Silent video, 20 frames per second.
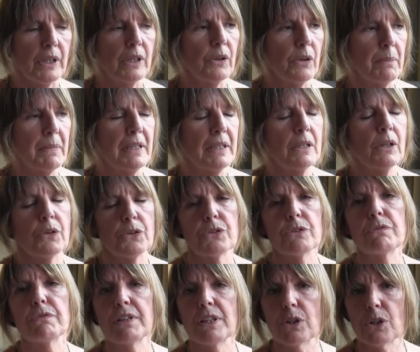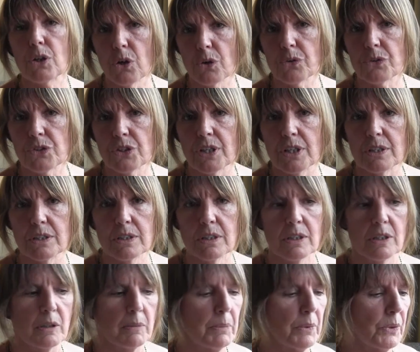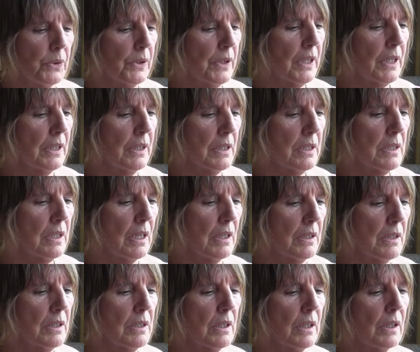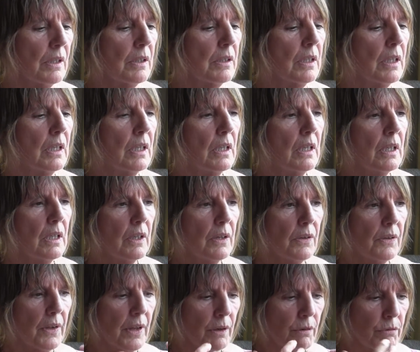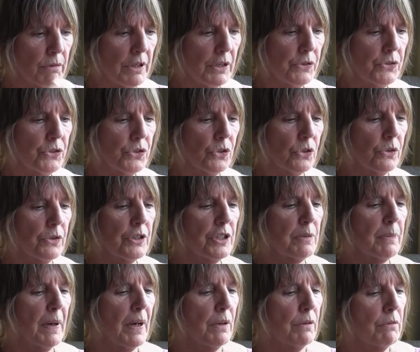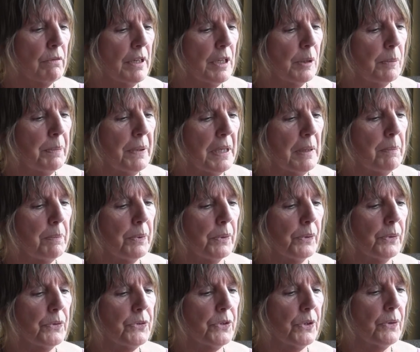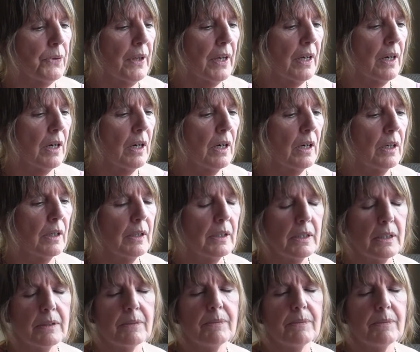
There are, I mean, lots of real content in the book, in the sense that they're real stories about real people. So they are.